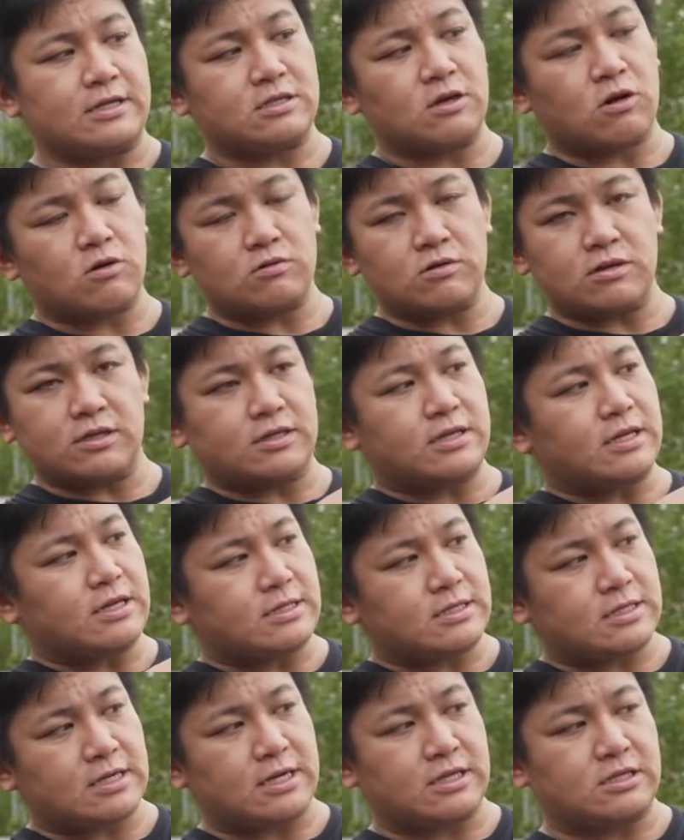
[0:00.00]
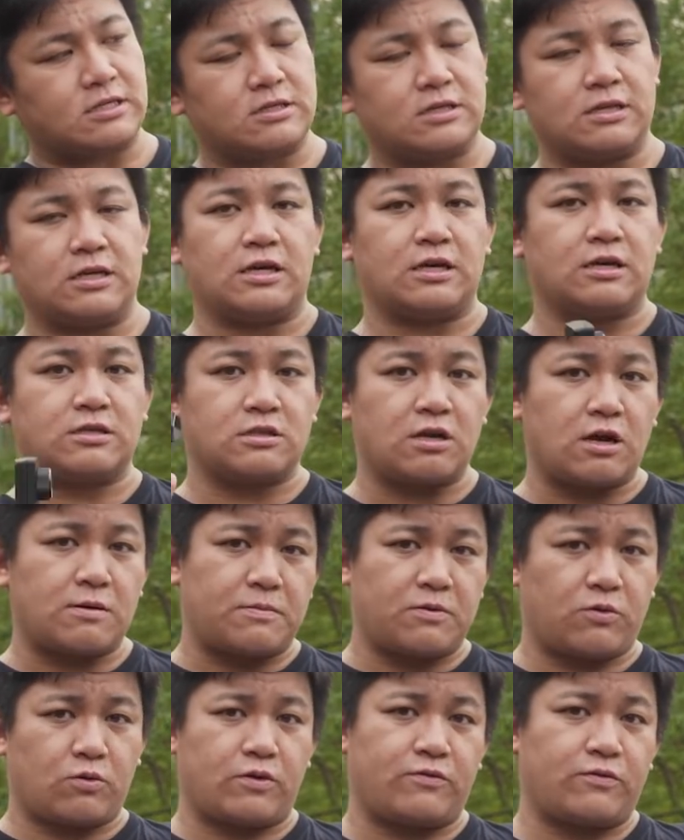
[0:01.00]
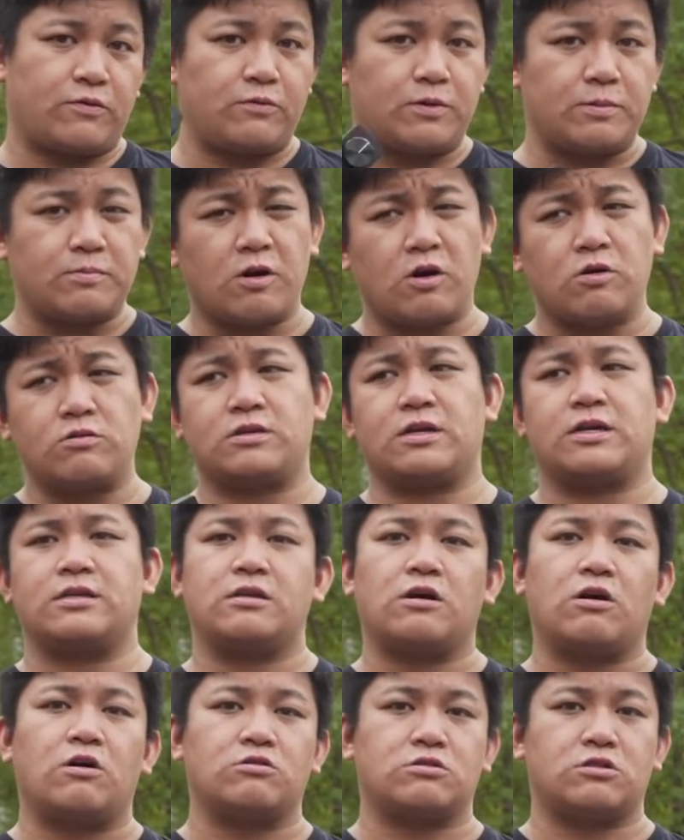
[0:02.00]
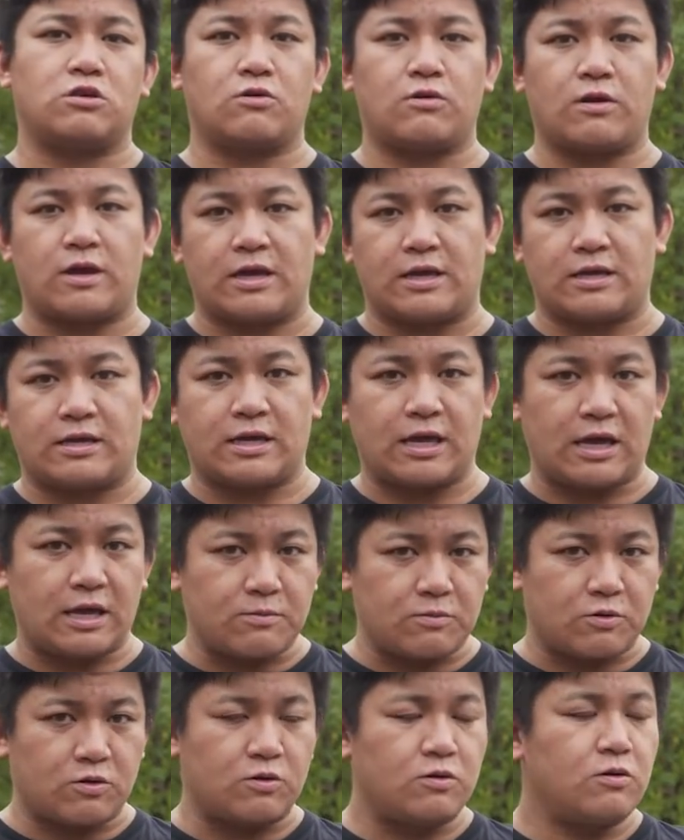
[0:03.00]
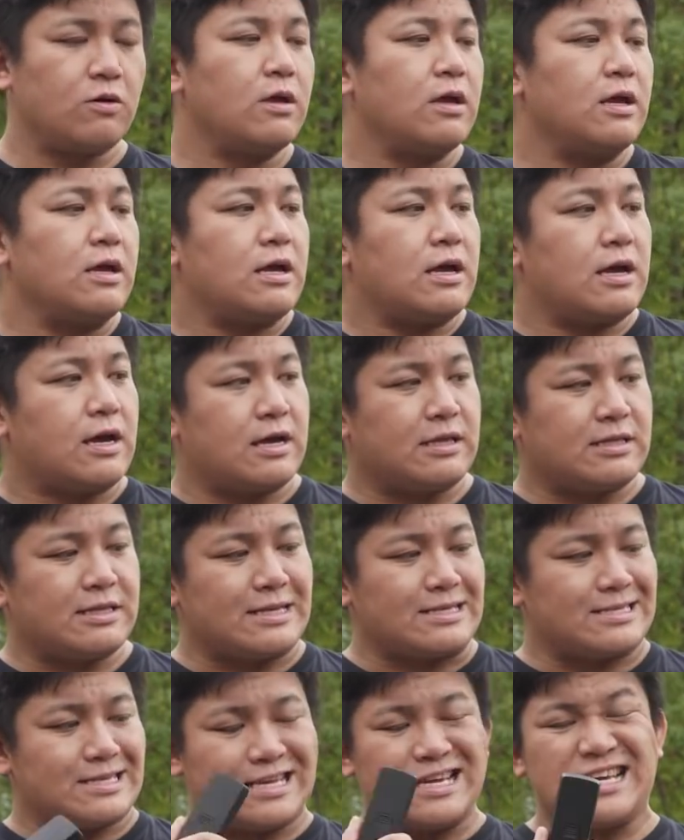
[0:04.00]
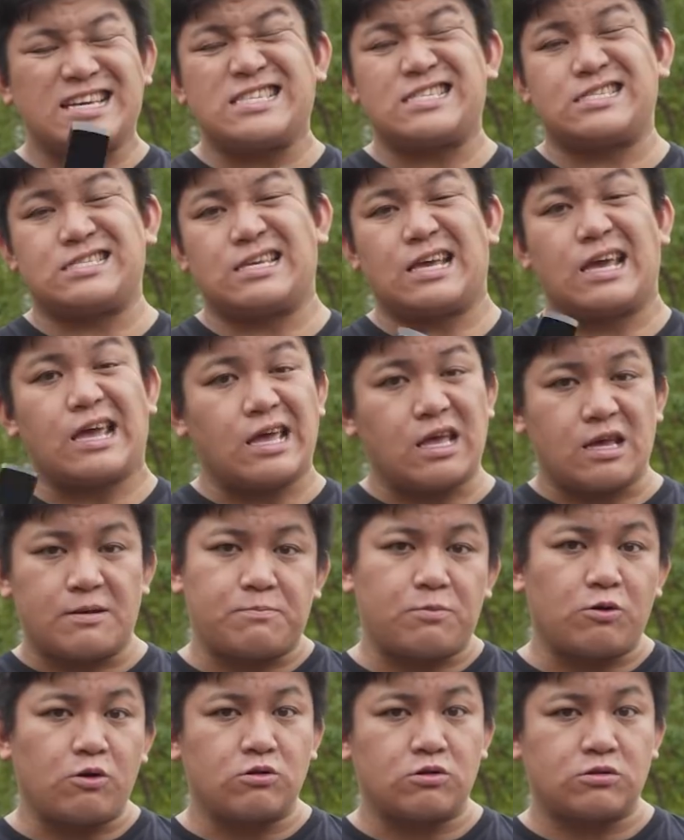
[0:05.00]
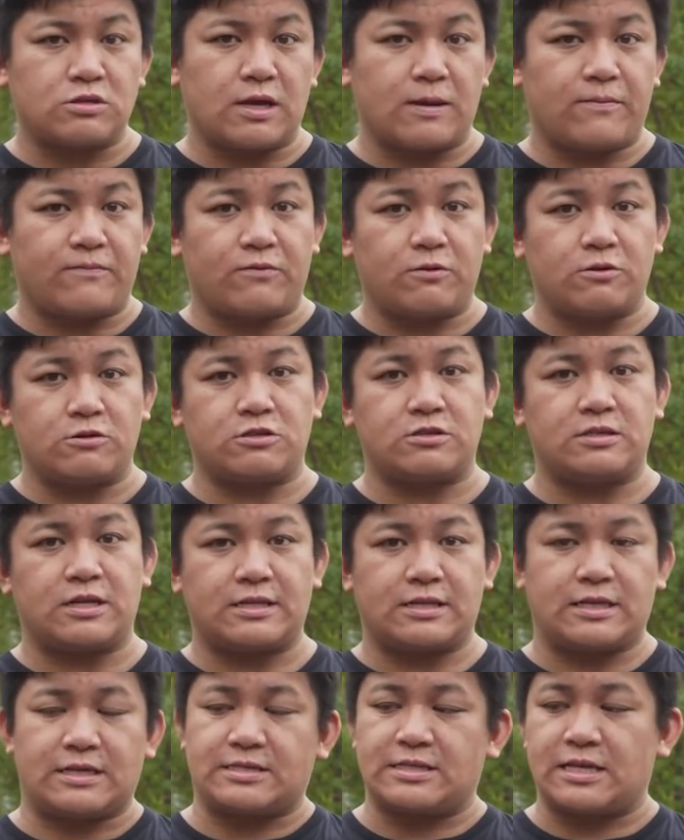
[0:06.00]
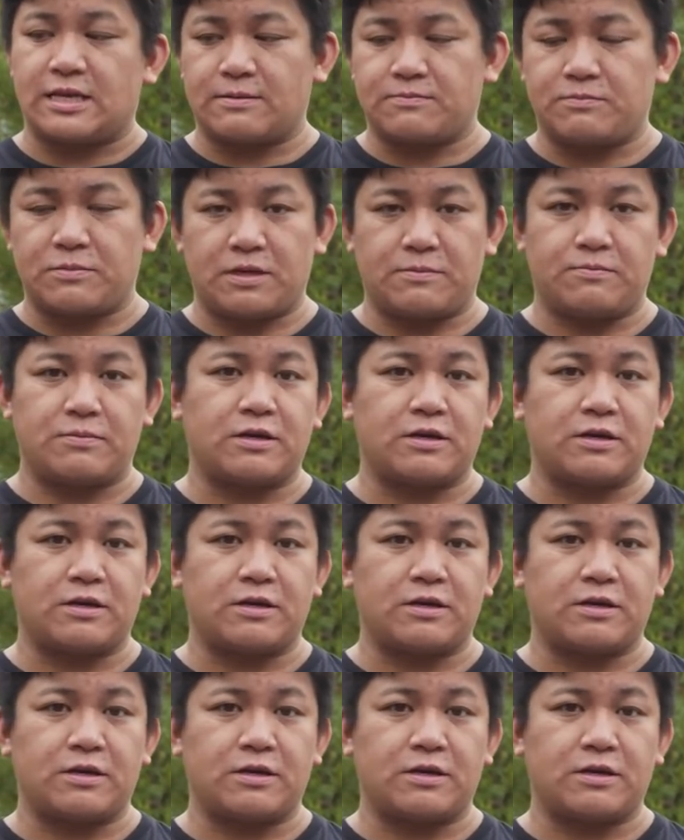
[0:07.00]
is only this section here on top with a remote and also a cable. This is a prototype version that they sent me